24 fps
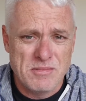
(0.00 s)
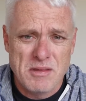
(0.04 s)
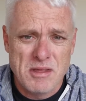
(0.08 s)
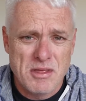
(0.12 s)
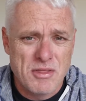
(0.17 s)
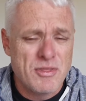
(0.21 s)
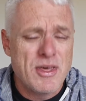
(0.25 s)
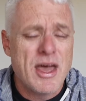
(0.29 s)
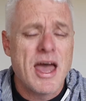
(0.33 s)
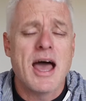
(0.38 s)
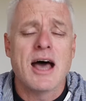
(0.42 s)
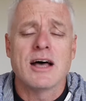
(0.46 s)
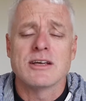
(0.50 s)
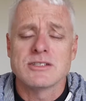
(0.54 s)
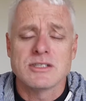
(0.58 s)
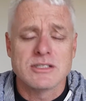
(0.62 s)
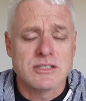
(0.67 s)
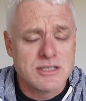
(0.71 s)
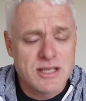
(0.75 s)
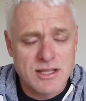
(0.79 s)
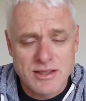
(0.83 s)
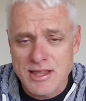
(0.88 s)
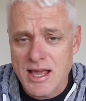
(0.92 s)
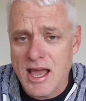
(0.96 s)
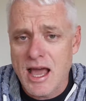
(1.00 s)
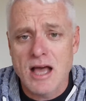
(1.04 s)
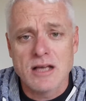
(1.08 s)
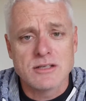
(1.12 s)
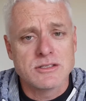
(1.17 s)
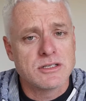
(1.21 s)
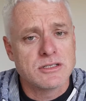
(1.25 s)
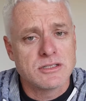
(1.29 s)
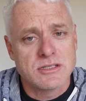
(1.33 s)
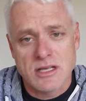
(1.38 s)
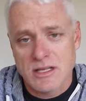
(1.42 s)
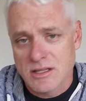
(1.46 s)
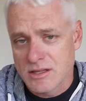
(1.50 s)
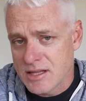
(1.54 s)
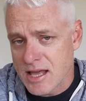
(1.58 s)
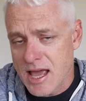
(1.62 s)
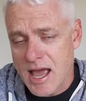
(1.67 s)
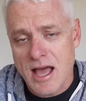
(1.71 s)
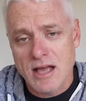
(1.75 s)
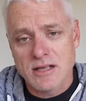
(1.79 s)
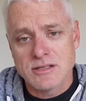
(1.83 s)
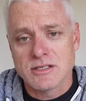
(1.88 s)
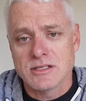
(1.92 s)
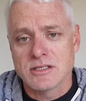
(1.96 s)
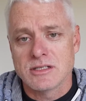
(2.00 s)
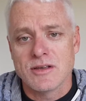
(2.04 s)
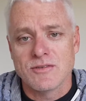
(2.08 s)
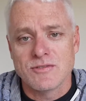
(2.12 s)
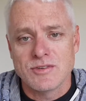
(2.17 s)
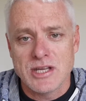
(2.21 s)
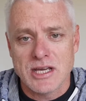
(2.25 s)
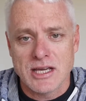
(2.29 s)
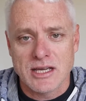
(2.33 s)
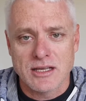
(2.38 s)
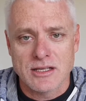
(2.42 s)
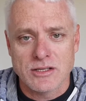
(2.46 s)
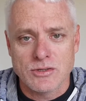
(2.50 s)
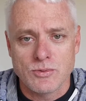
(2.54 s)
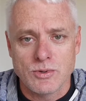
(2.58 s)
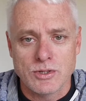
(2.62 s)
thousands and thousands and thousands of tickets,